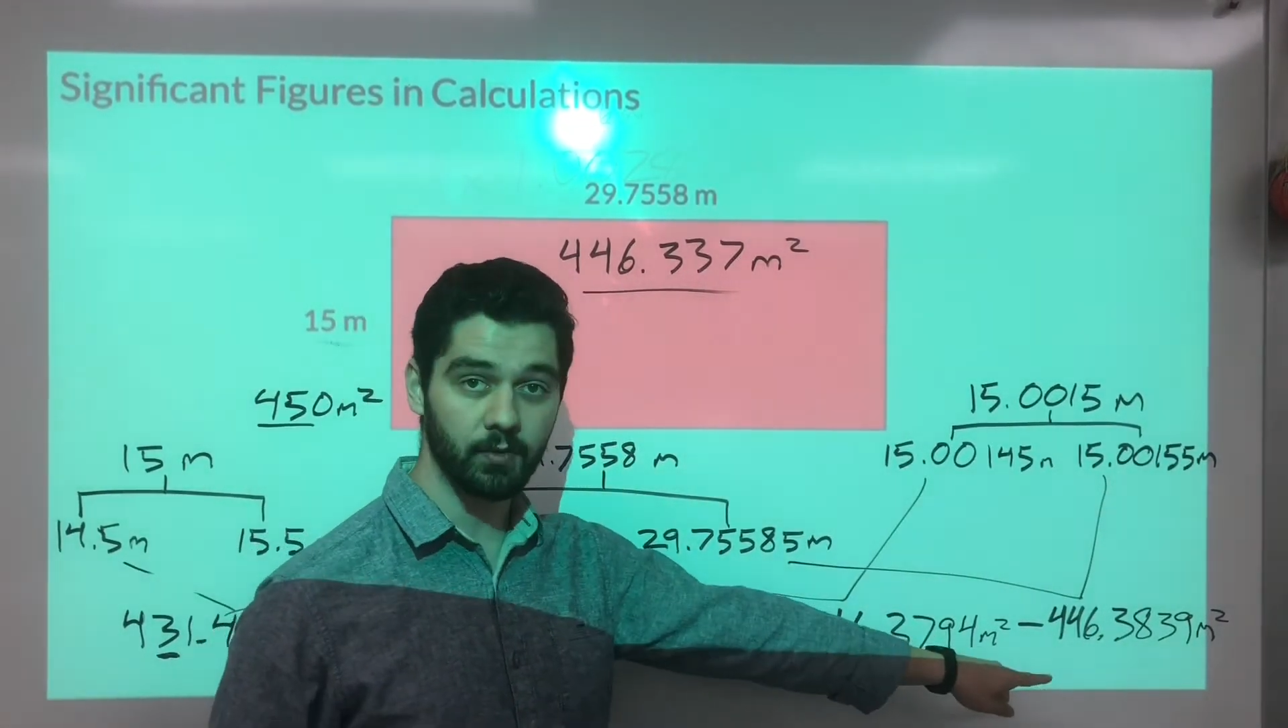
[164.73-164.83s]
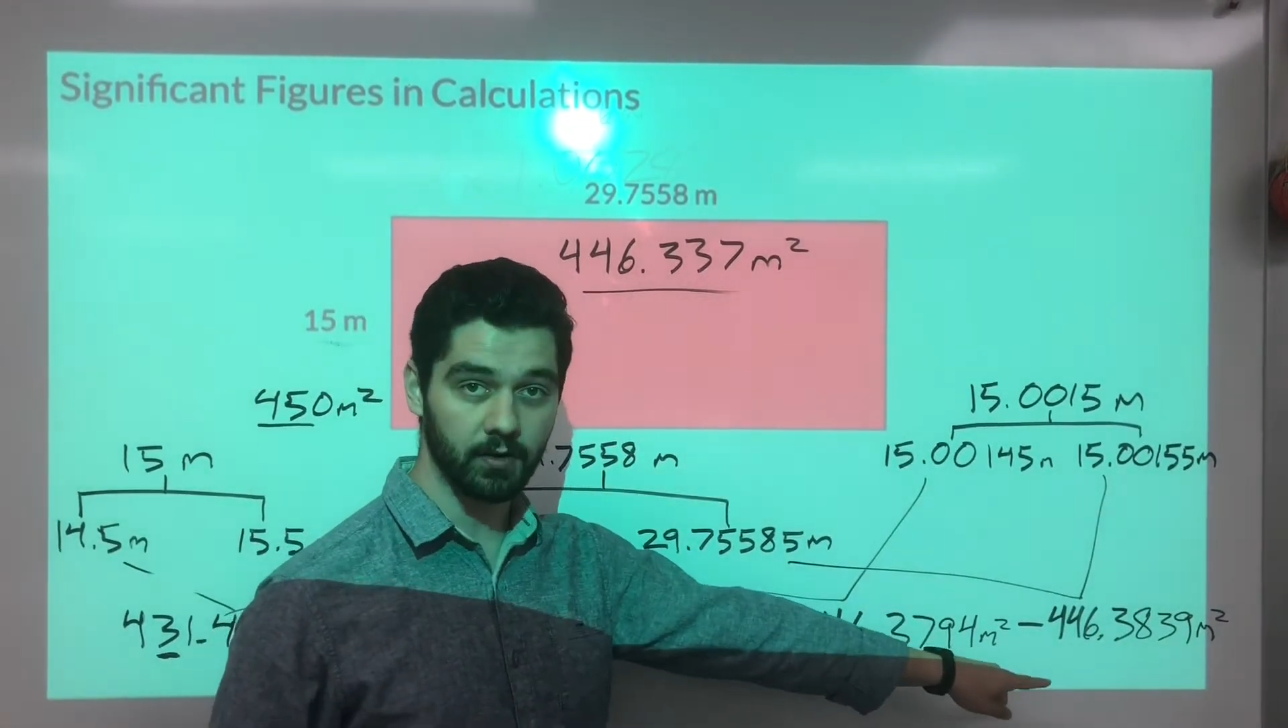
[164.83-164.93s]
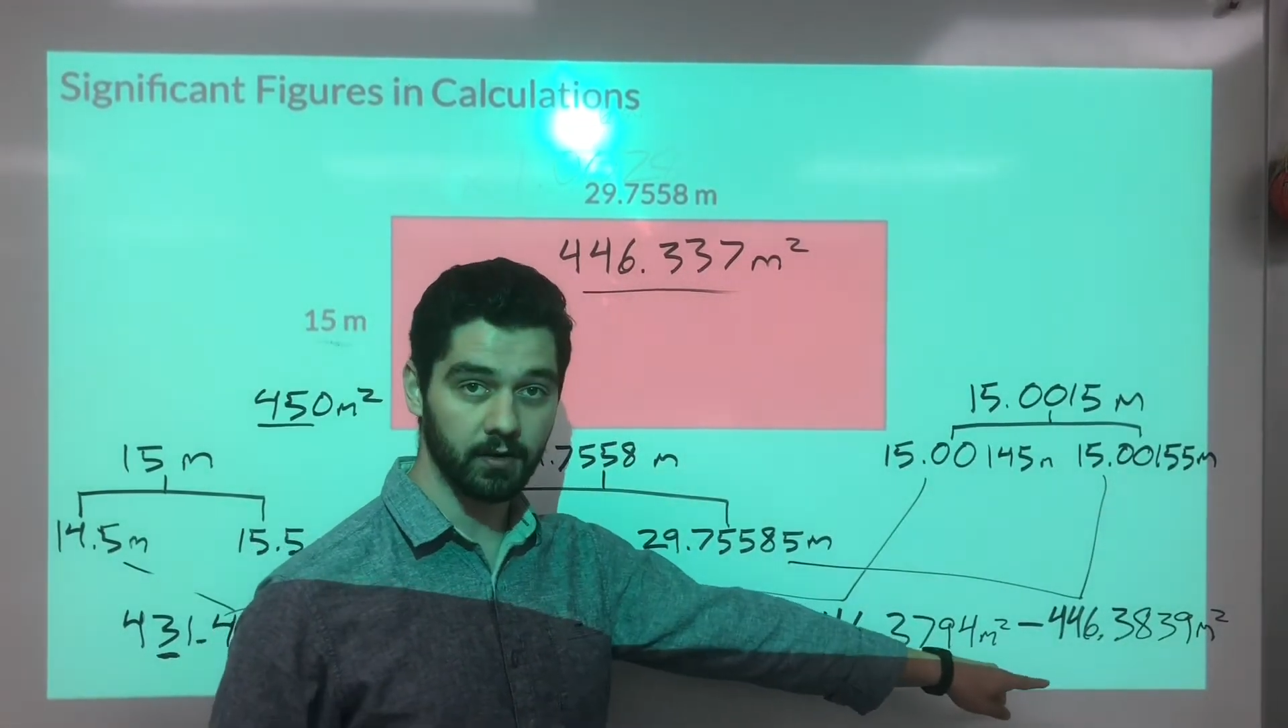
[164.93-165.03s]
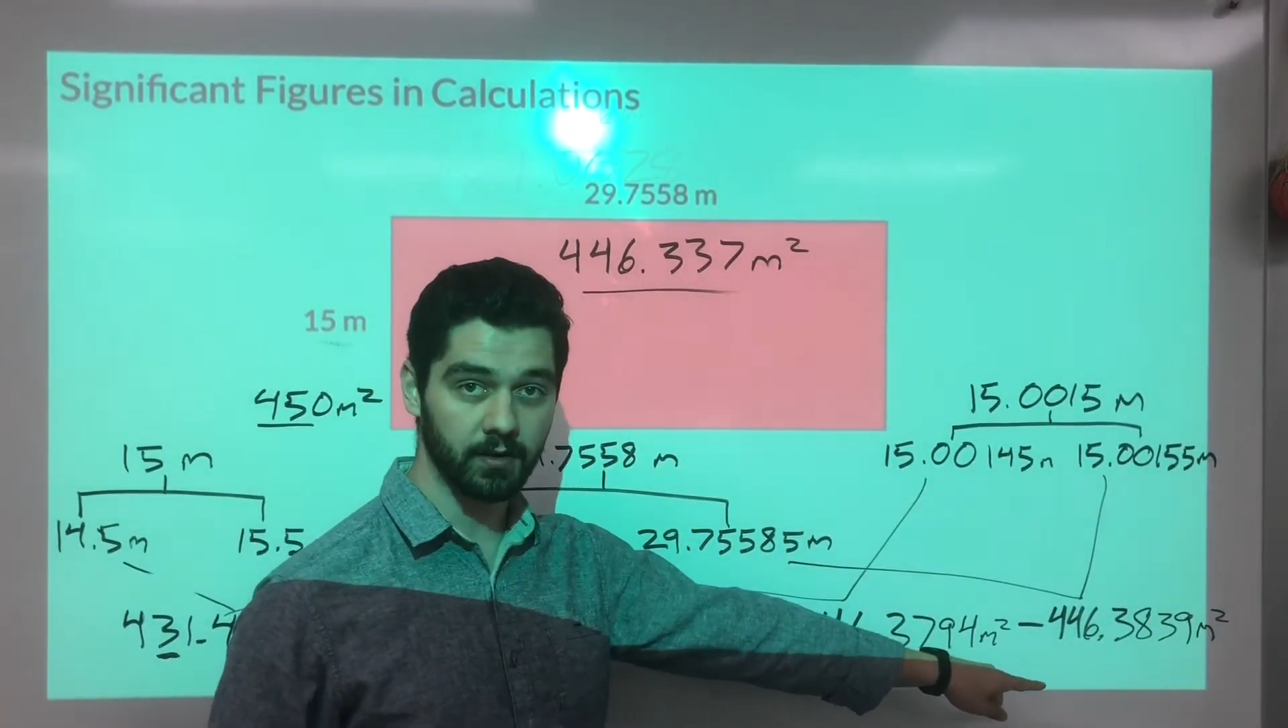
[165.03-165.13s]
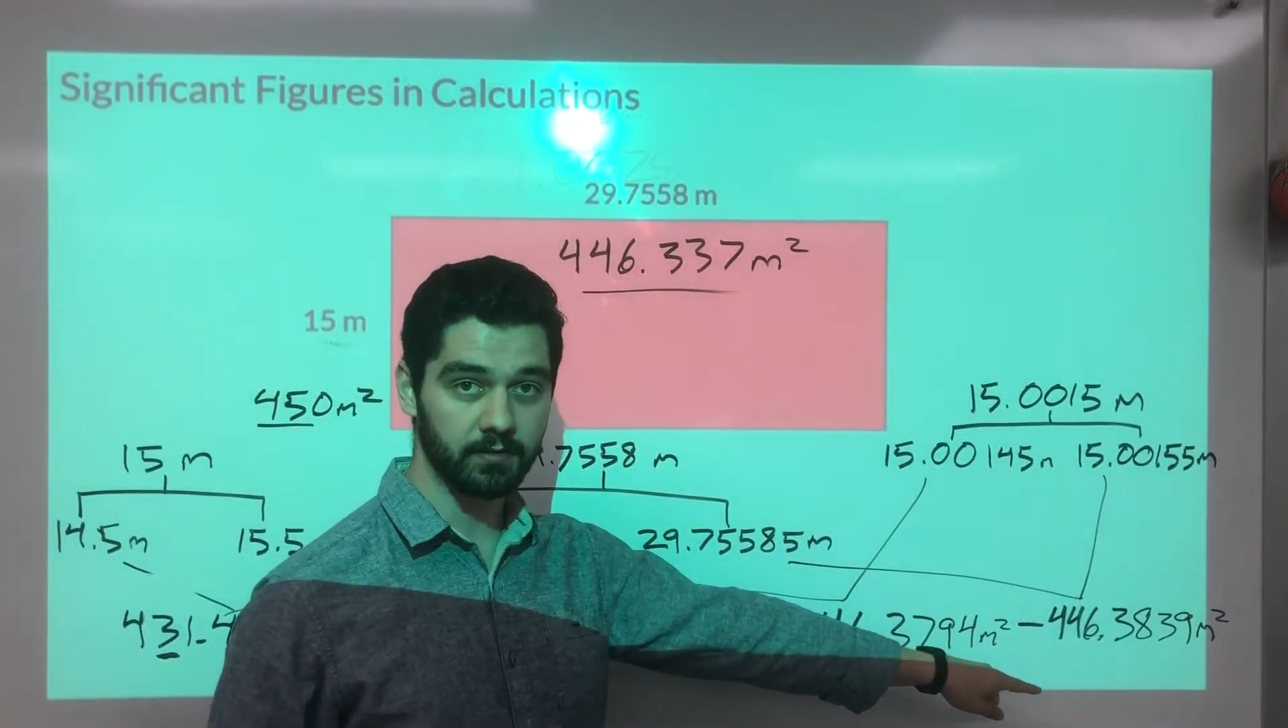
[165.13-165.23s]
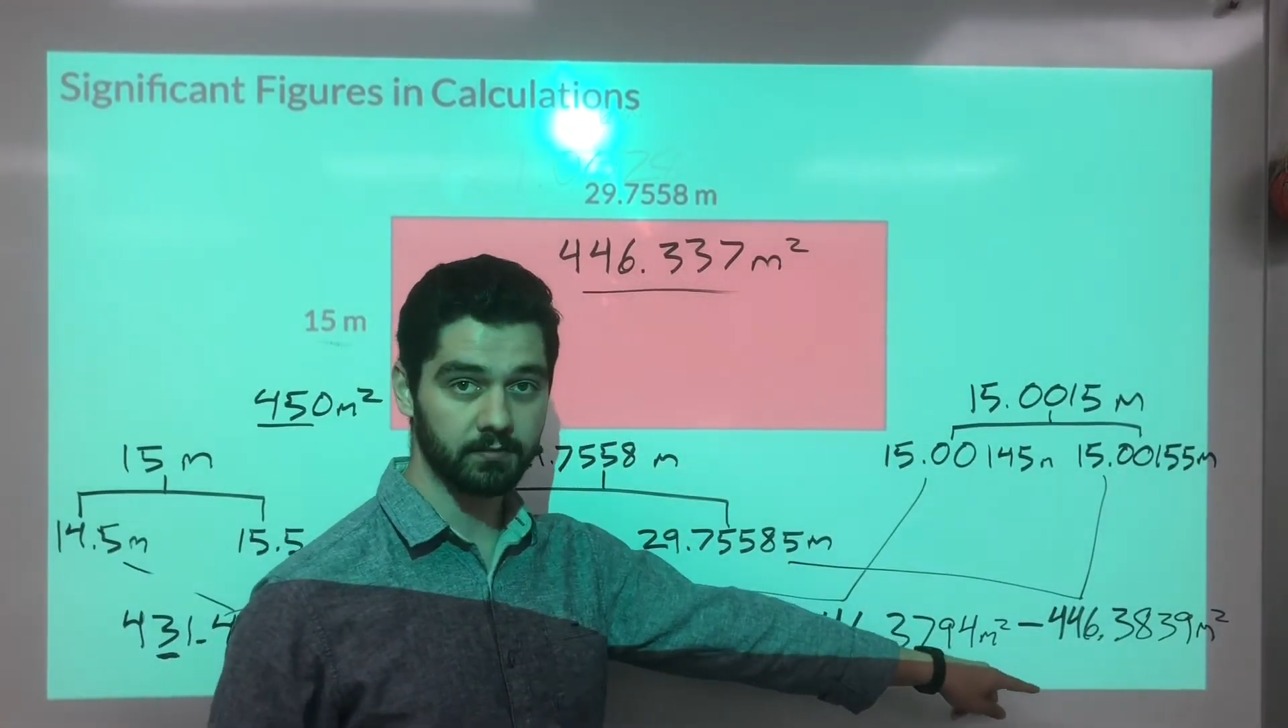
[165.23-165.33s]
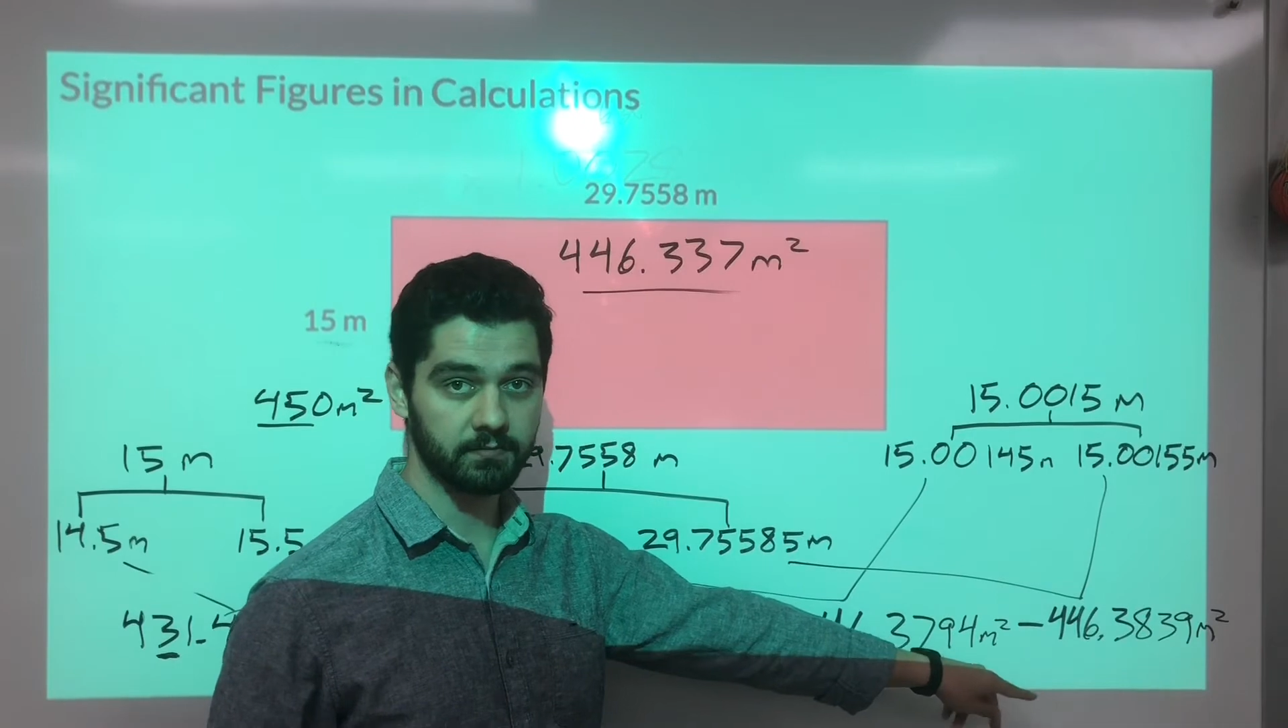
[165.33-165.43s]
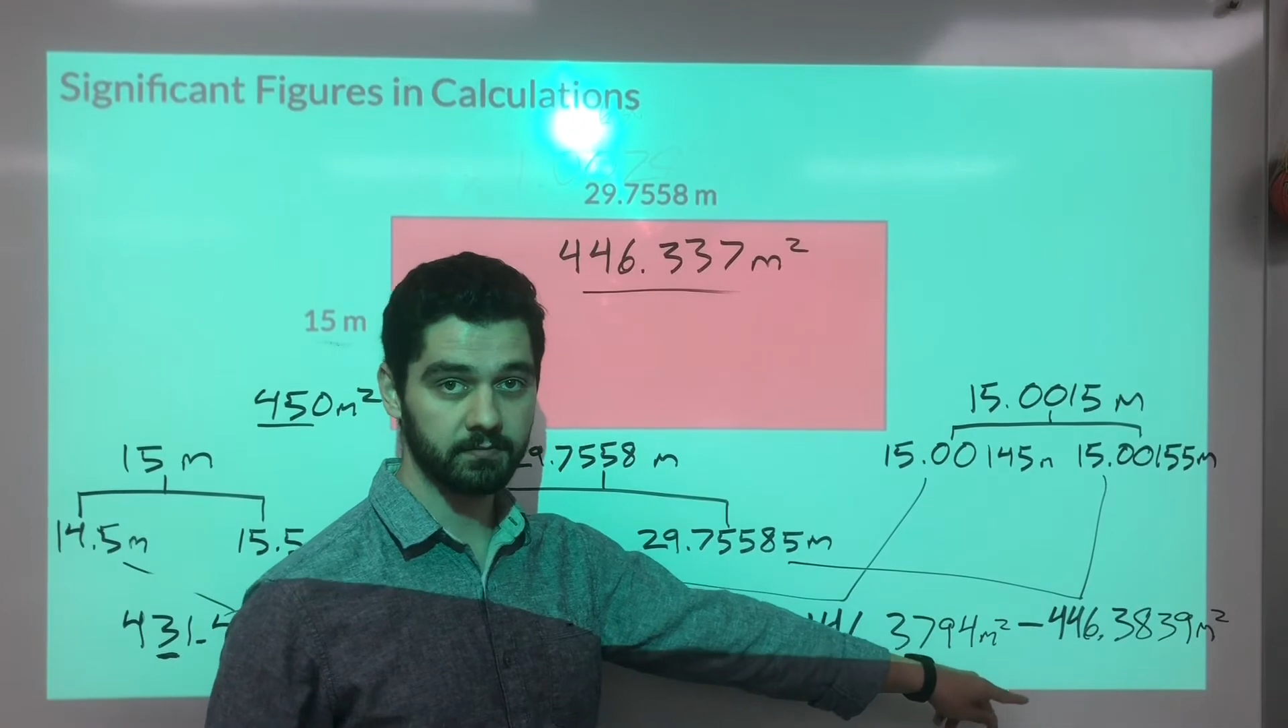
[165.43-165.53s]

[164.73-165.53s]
more